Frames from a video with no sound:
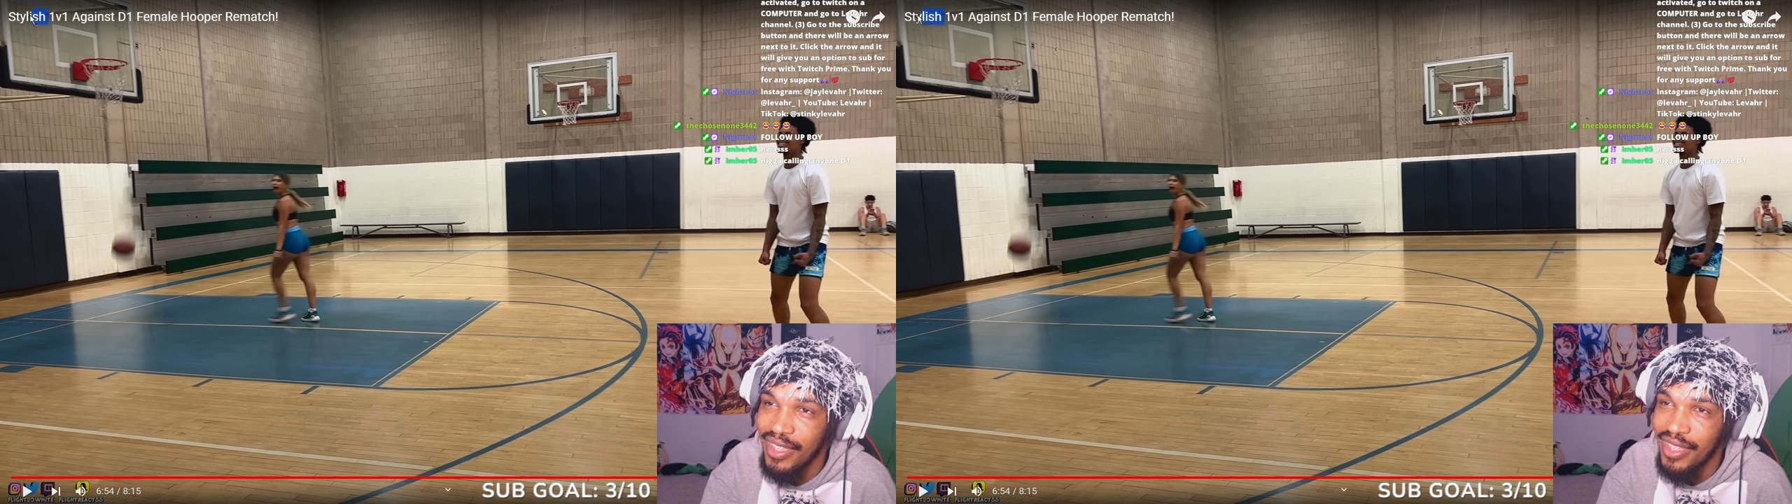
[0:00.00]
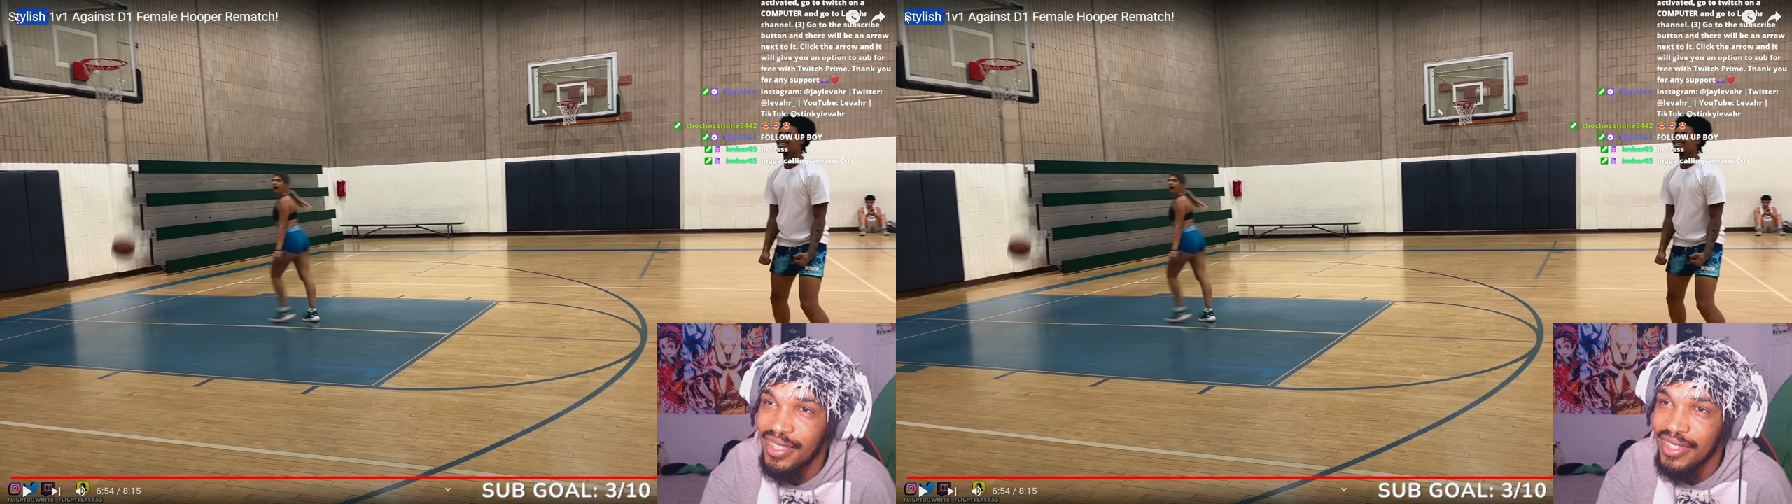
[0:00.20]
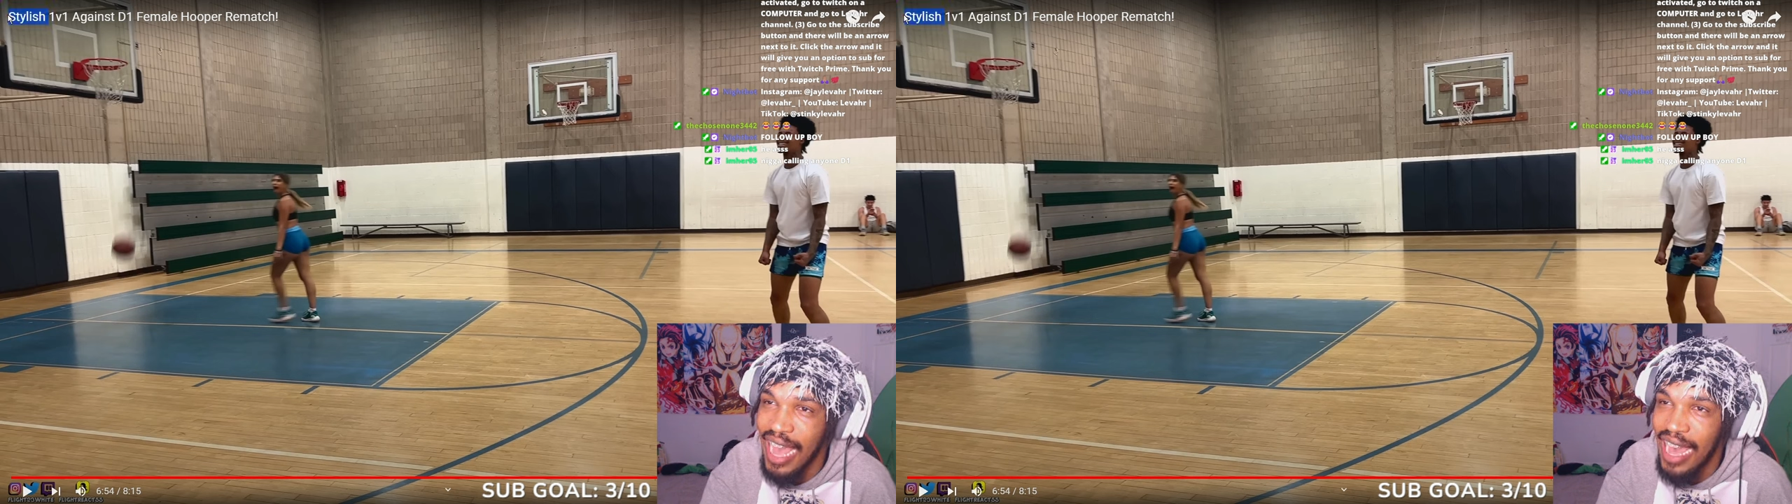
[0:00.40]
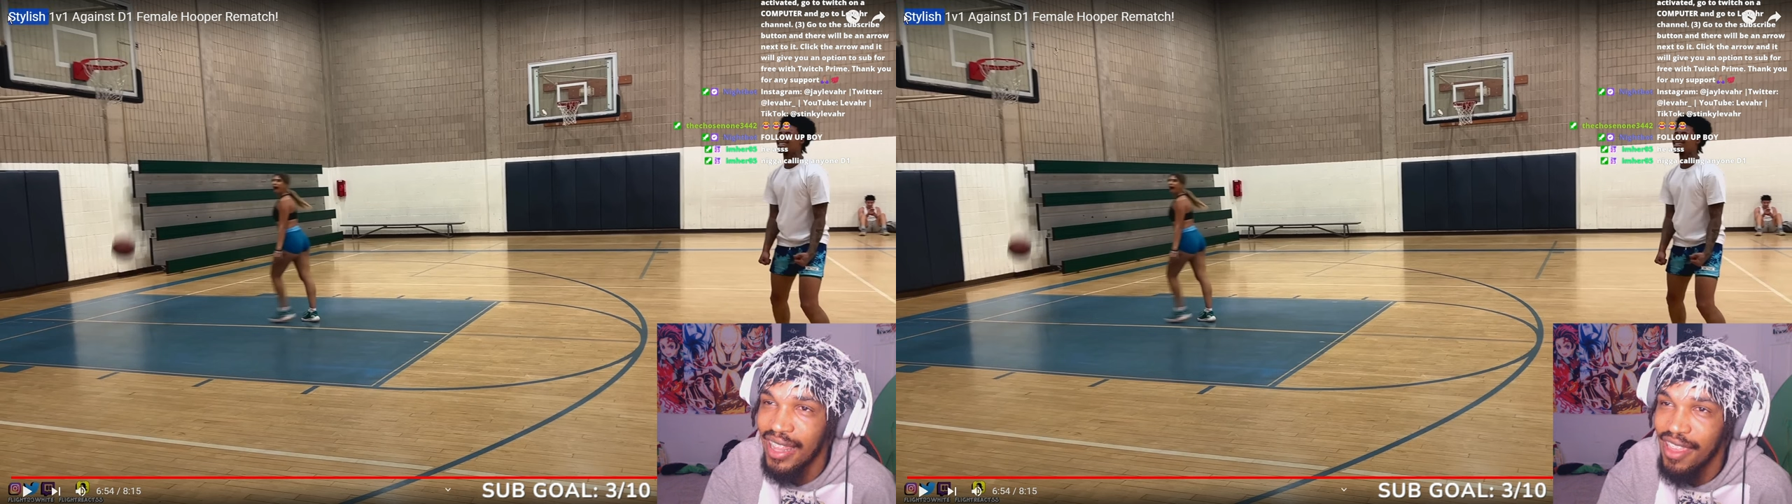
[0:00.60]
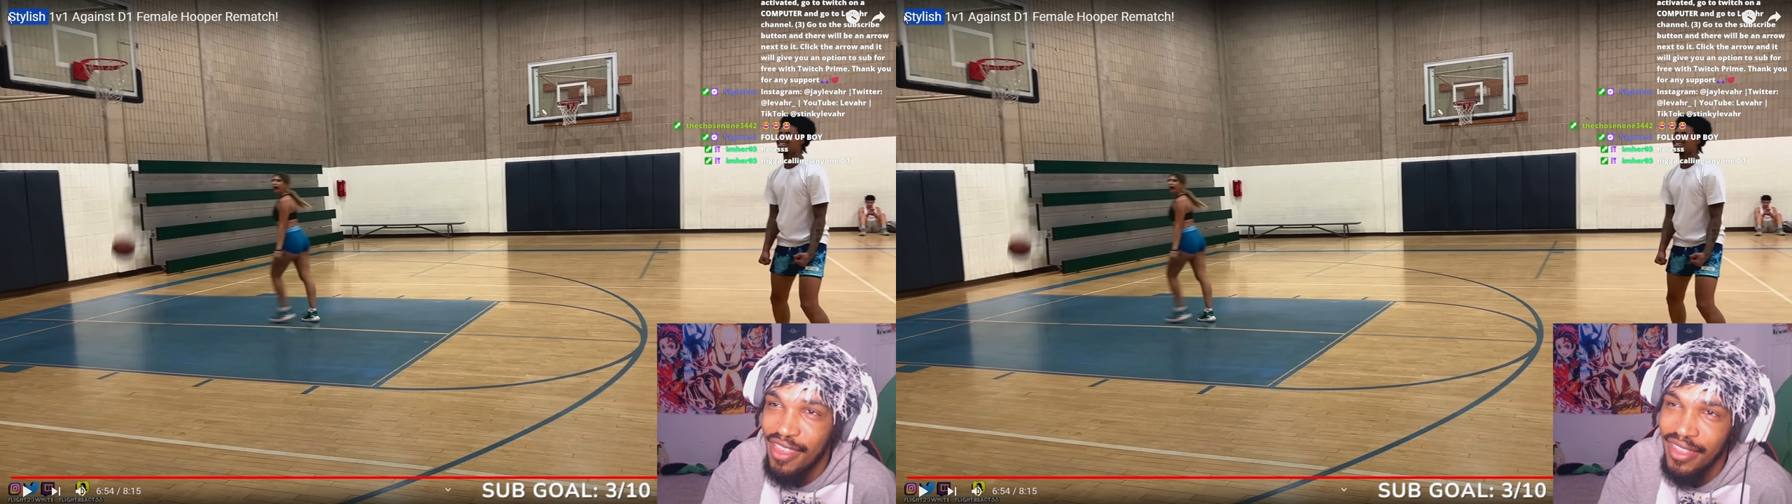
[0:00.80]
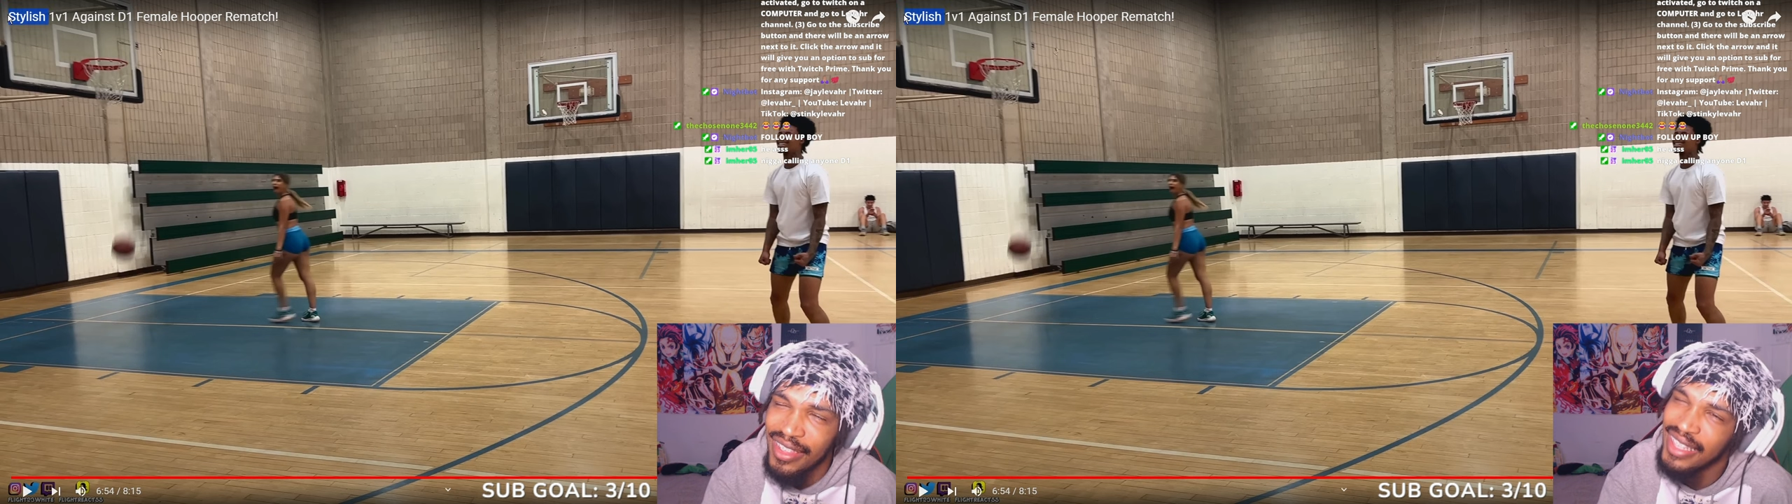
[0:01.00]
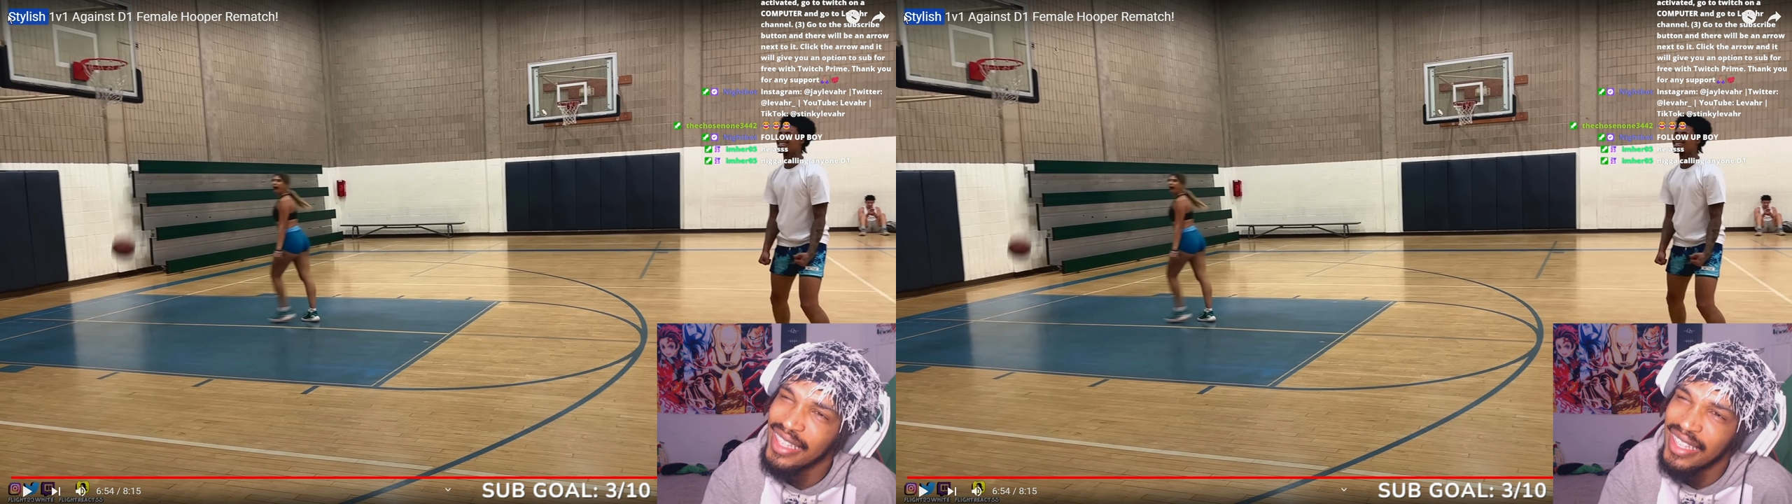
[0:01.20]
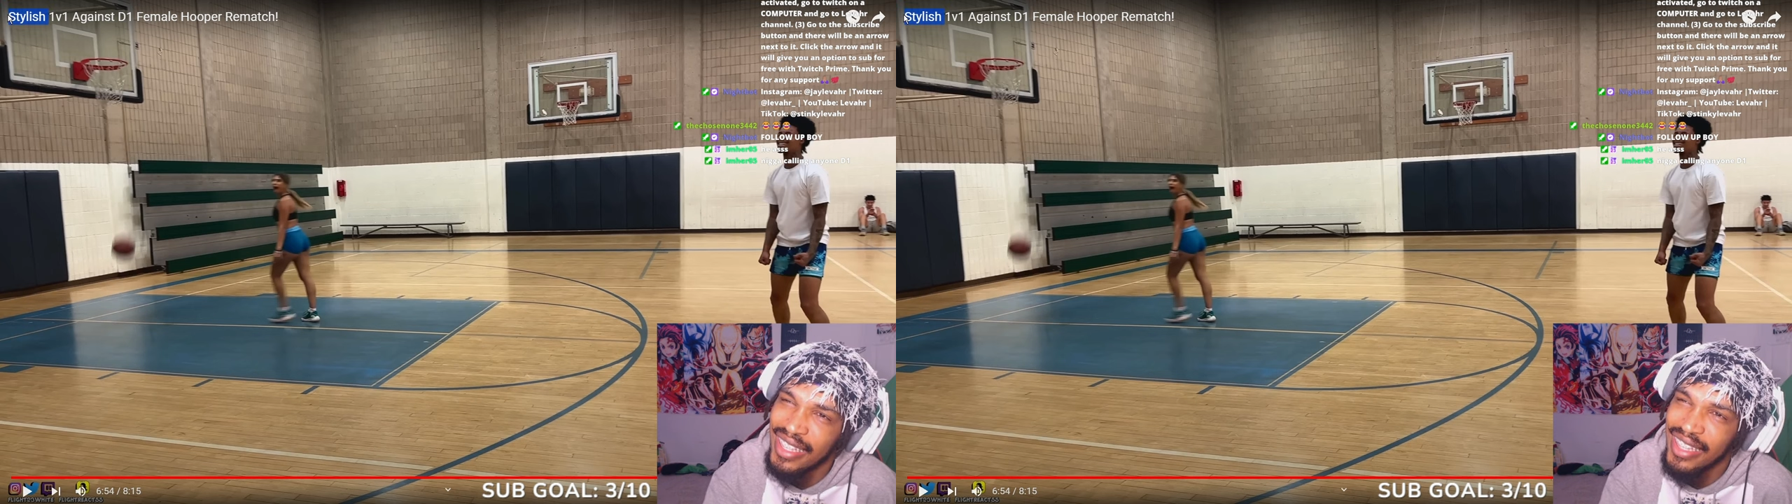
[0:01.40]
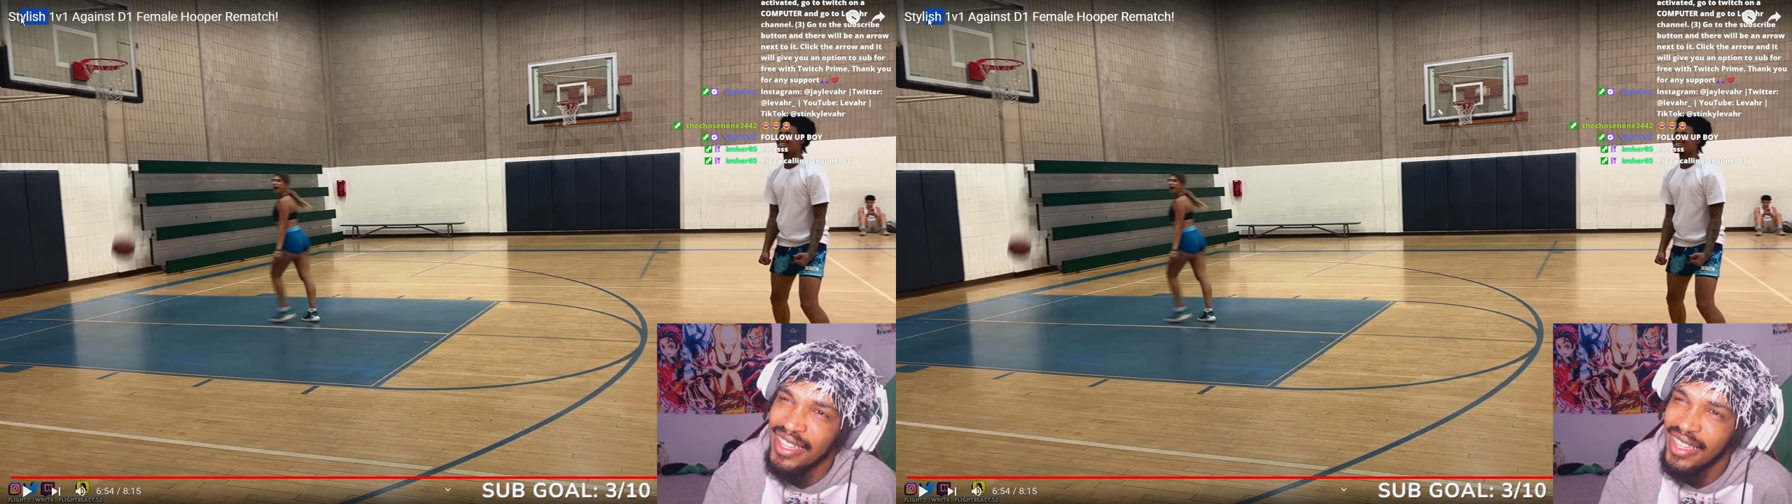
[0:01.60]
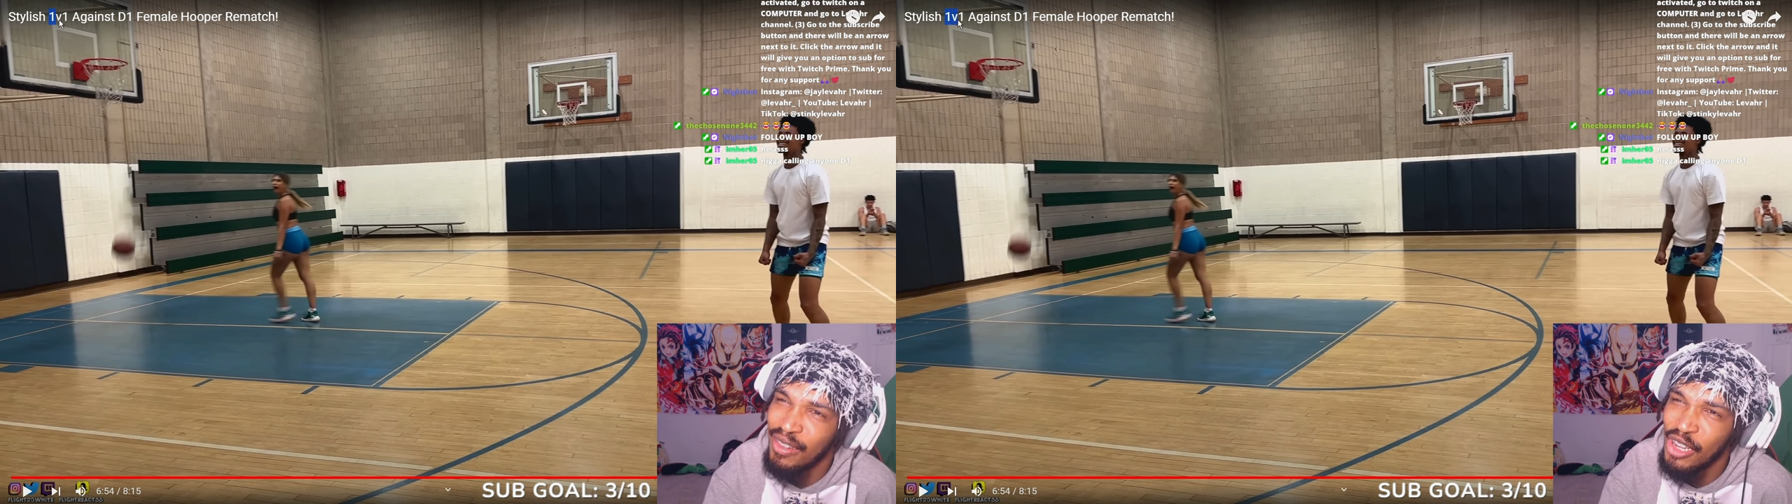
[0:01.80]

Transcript: Stylish? What